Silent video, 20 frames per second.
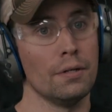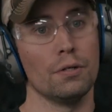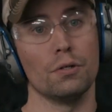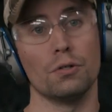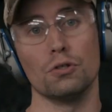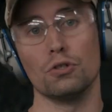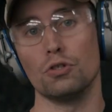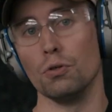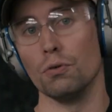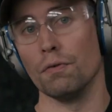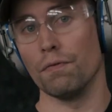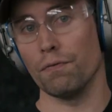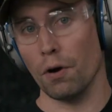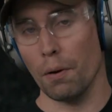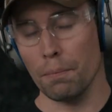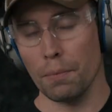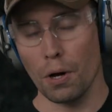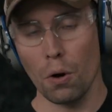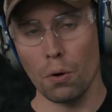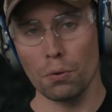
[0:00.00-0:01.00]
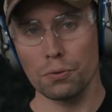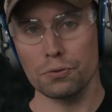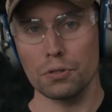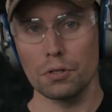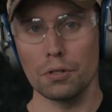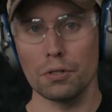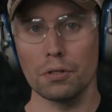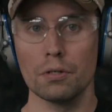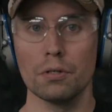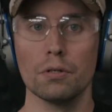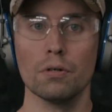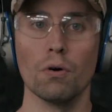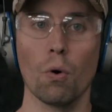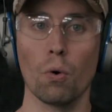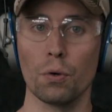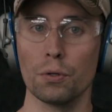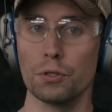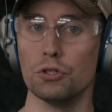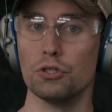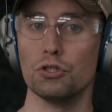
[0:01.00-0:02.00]
You can shoot it from the holster
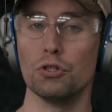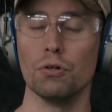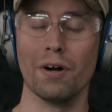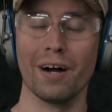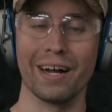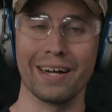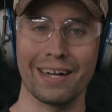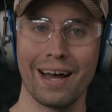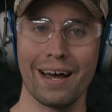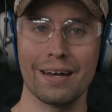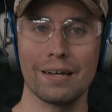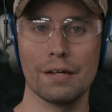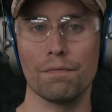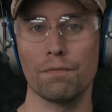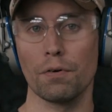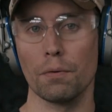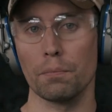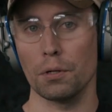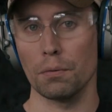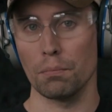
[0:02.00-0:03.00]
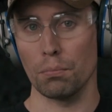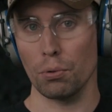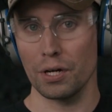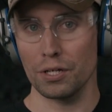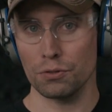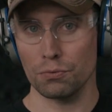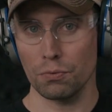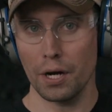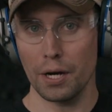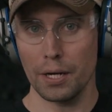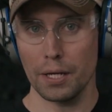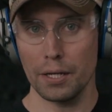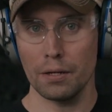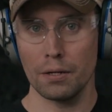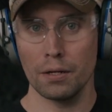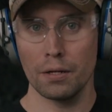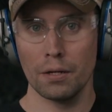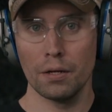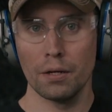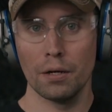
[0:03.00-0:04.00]
or you can shoot it like I did from compress ready.
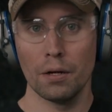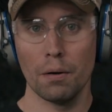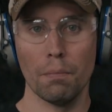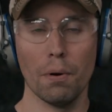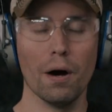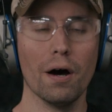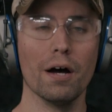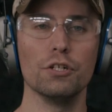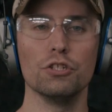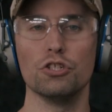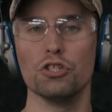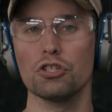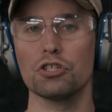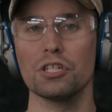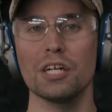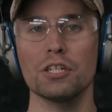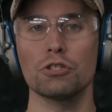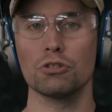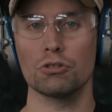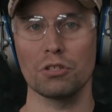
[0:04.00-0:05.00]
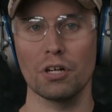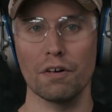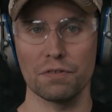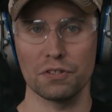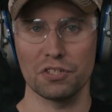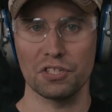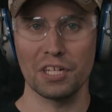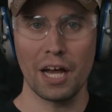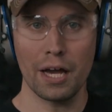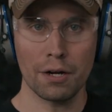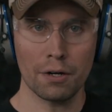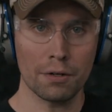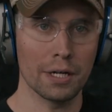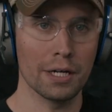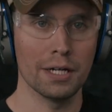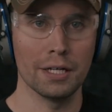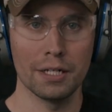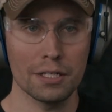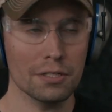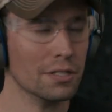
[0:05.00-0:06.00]
But just set yourself a standard,
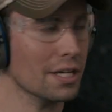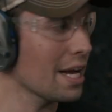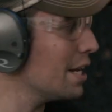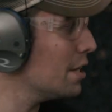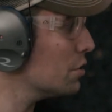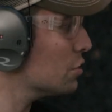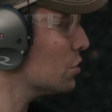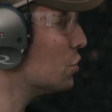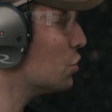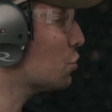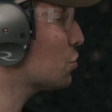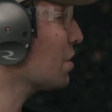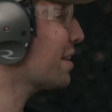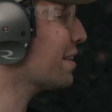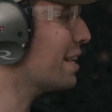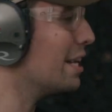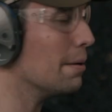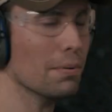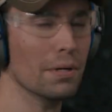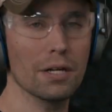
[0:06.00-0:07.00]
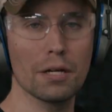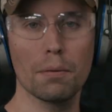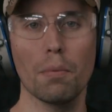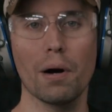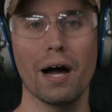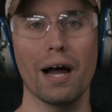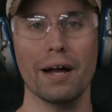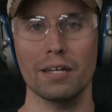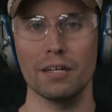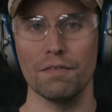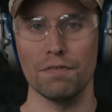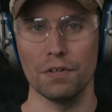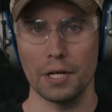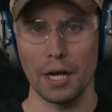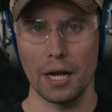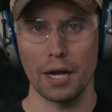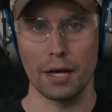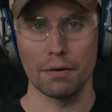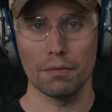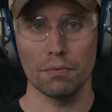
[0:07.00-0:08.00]
and in this case, just try to keep it in the black if you
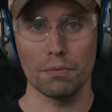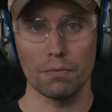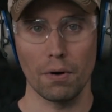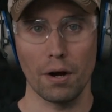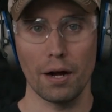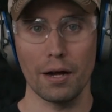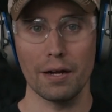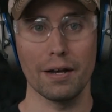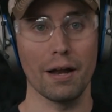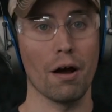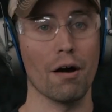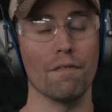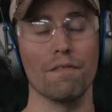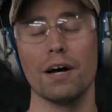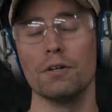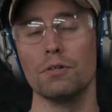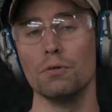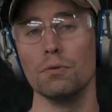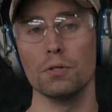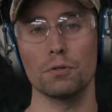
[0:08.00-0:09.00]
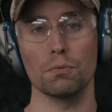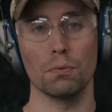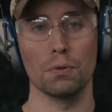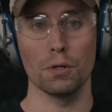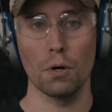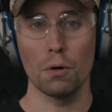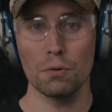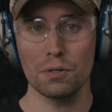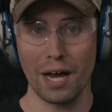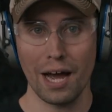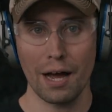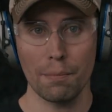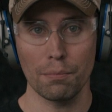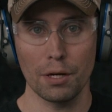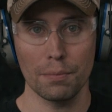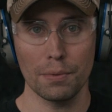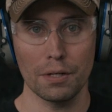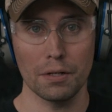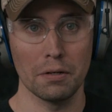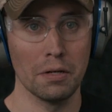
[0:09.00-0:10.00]
can, right? Now, if I do this with no time
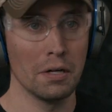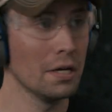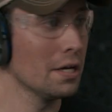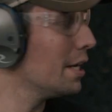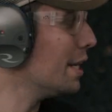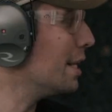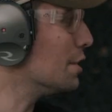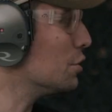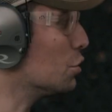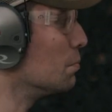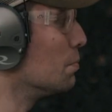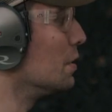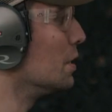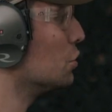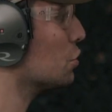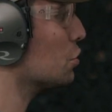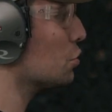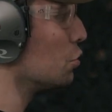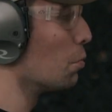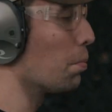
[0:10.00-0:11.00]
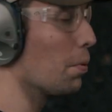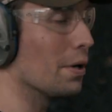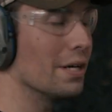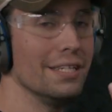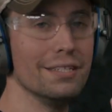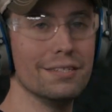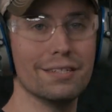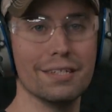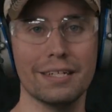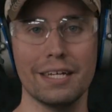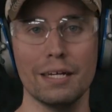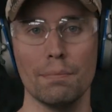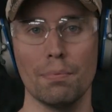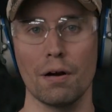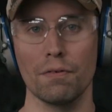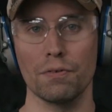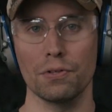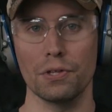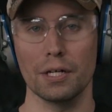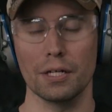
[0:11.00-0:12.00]
limit, it should be super easy to keep
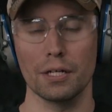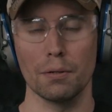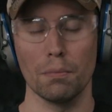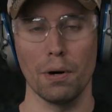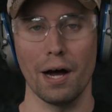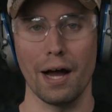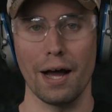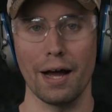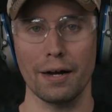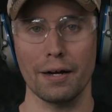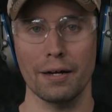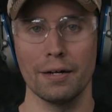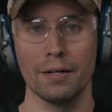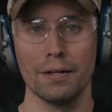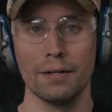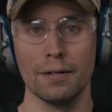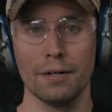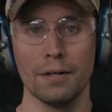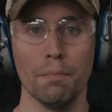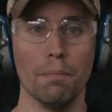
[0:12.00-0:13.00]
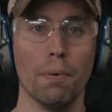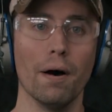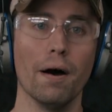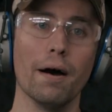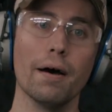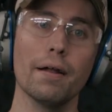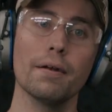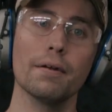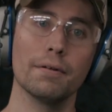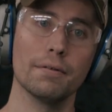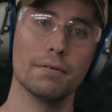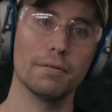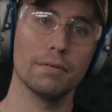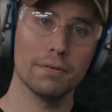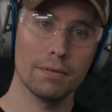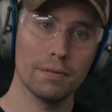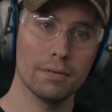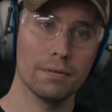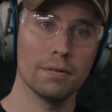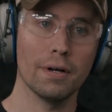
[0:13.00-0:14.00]
everything in the black. But
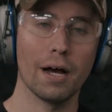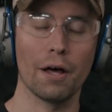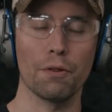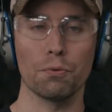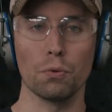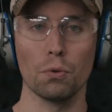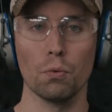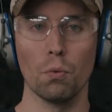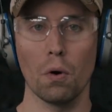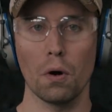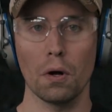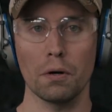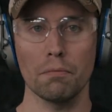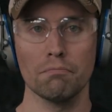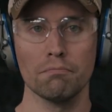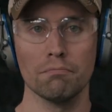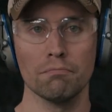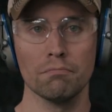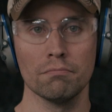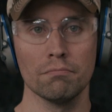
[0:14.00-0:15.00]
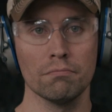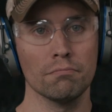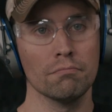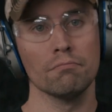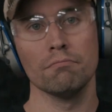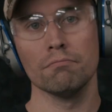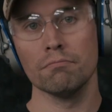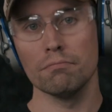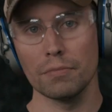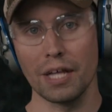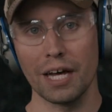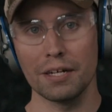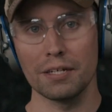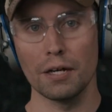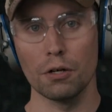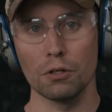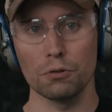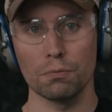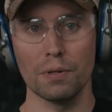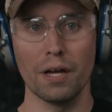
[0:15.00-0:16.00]
I threw one, that
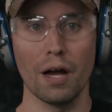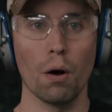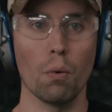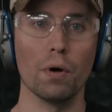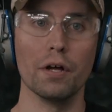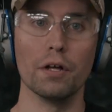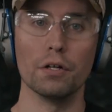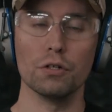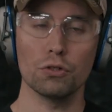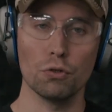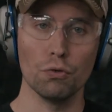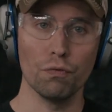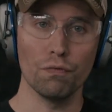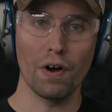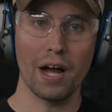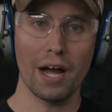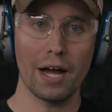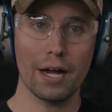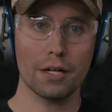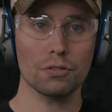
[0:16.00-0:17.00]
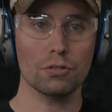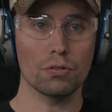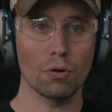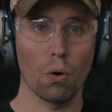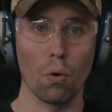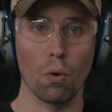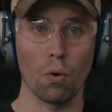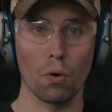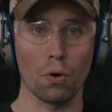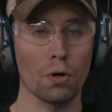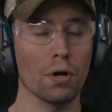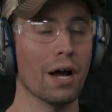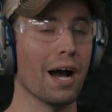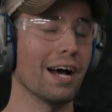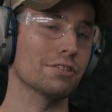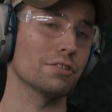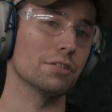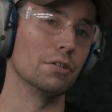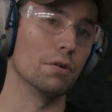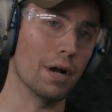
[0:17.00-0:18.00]
tells me I went too fast, or
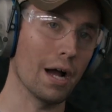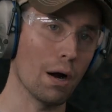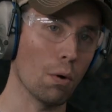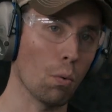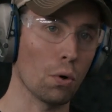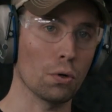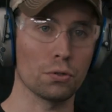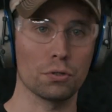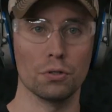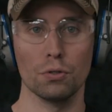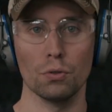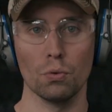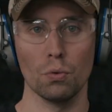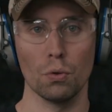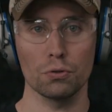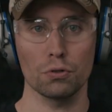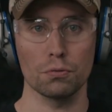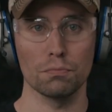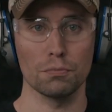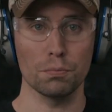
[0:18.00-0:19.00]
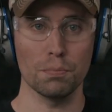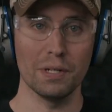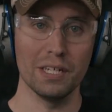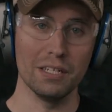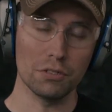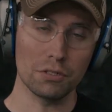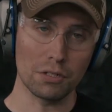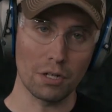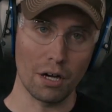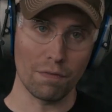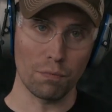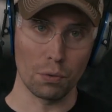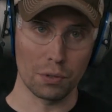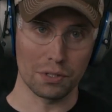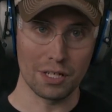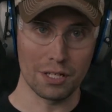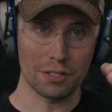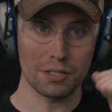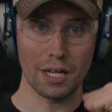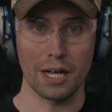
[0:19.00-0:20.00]
I still got work to do on some speed stuff
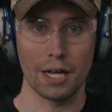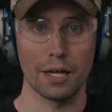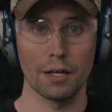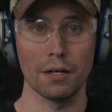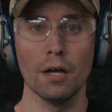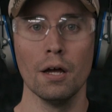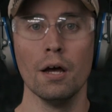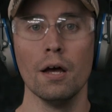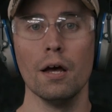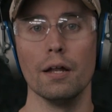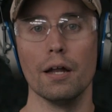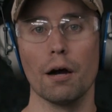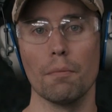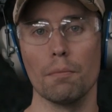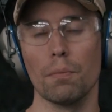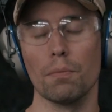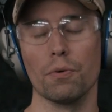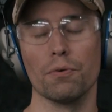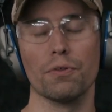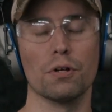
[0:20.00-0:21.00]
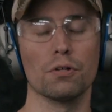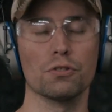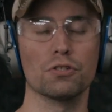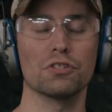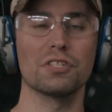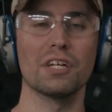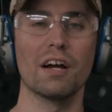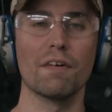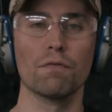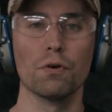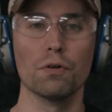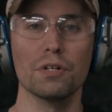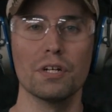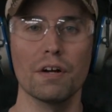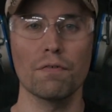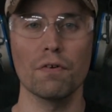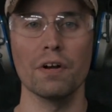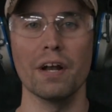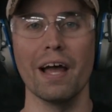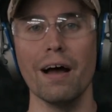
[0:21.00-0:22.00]
with this hand. Now remember, there's several
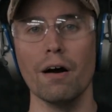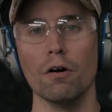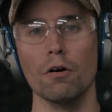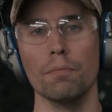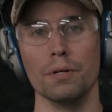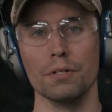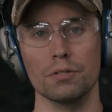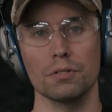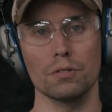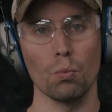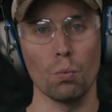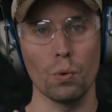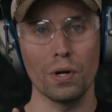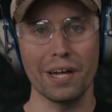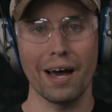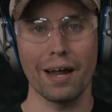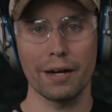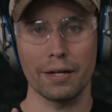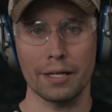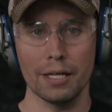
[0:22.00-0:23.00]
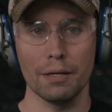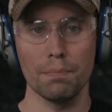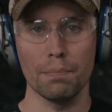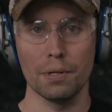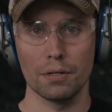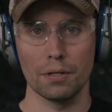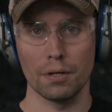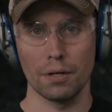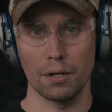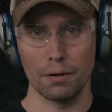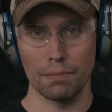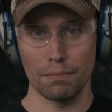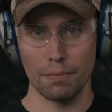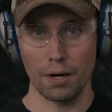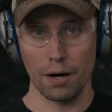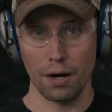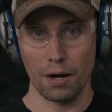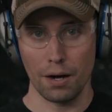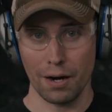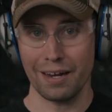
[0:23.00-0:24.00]
different elements that we gotta keep
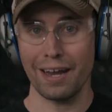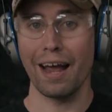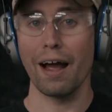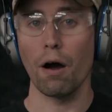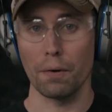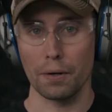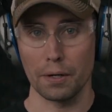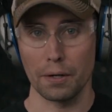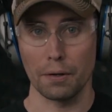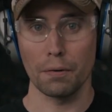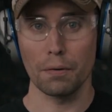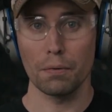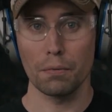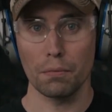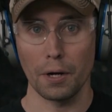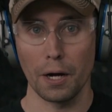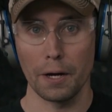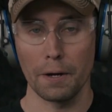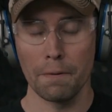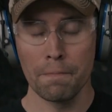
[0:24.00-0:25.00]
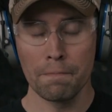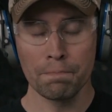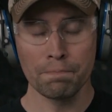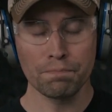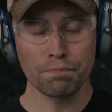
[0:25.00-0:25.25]
into account here, okay?